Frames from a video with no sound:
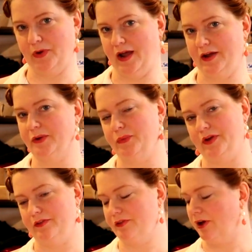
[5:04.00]
rack
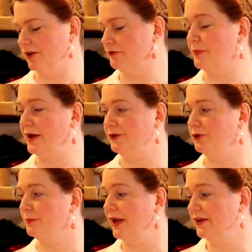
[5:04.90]
with all of my
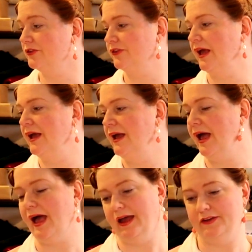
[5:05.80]
new makes
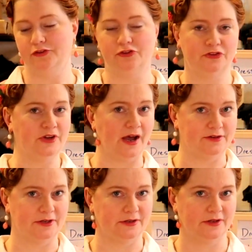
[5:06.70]
and just
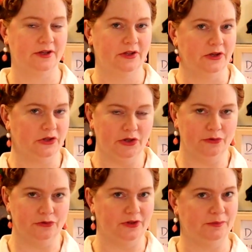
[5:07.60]
having
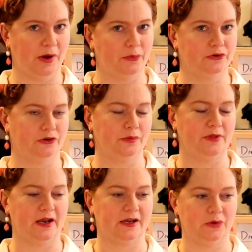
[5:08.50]
clothes in my wardrobe
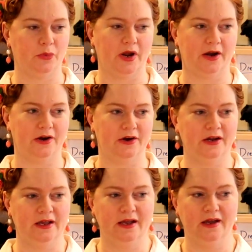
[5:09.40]
that I can wear
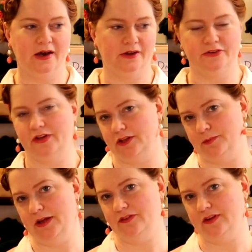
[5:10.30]
on a daily
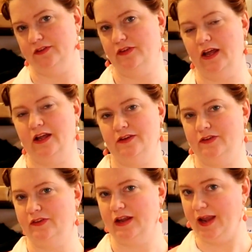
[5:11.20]
basis and
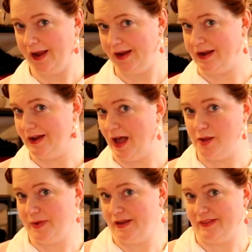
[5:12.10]
say, hey,
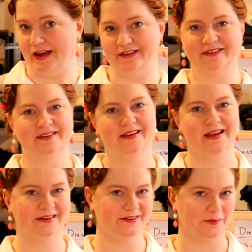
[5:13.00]
I made that,
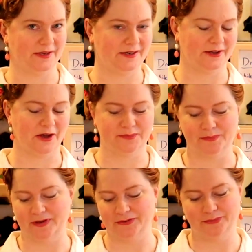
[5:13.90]
anytime I get a
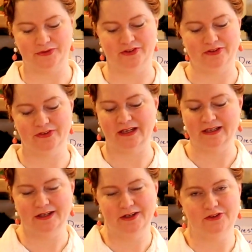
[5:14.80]
compliment, which is
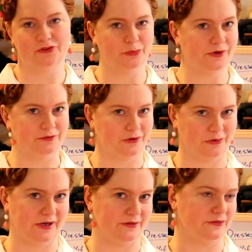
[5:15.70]
just one of the
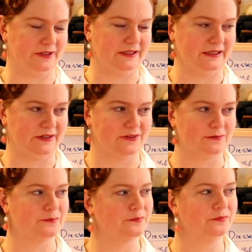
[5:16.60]
greatest feelings
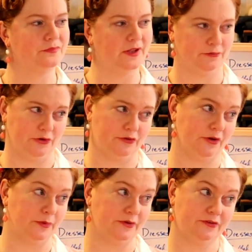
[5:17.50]
if you're a
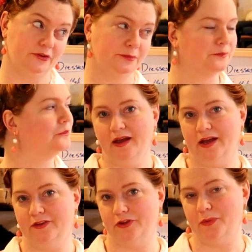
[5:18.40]
sewist.
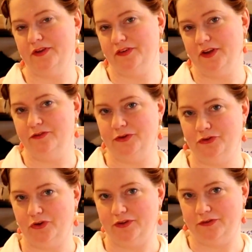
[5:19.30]
As always, if you
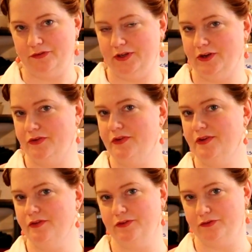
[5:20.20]
enjoyed this video,
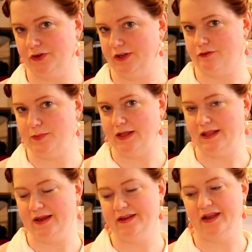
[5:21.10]
feel free to give me a
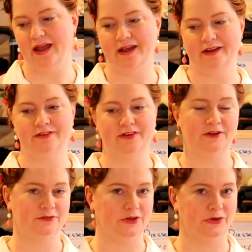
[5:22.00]
like, and
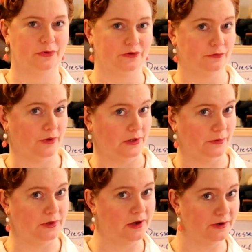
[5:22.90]
if you want to follow
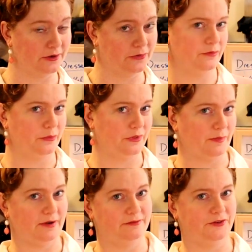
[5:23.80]
along with
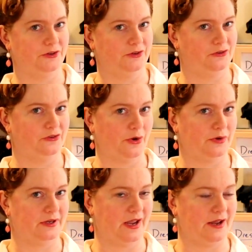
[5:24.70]
my vintage
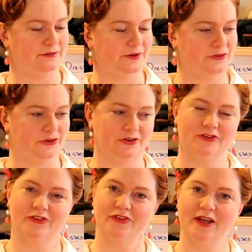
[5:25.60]
sewing
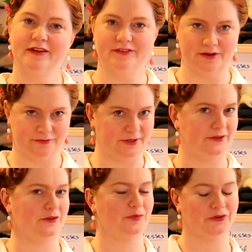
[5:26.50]
adventures, definitely
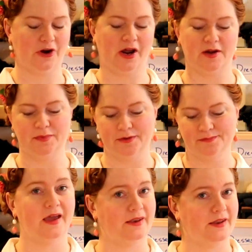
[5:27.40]
subscribe,
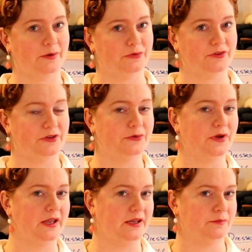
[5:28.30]
and I will see you
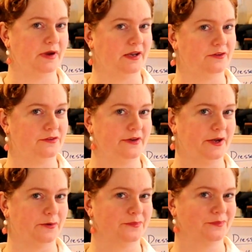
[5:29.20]
in my next
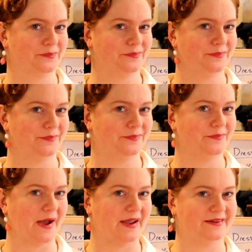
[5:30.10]
video.
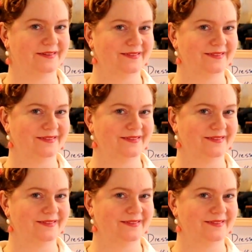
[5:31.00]
Bye.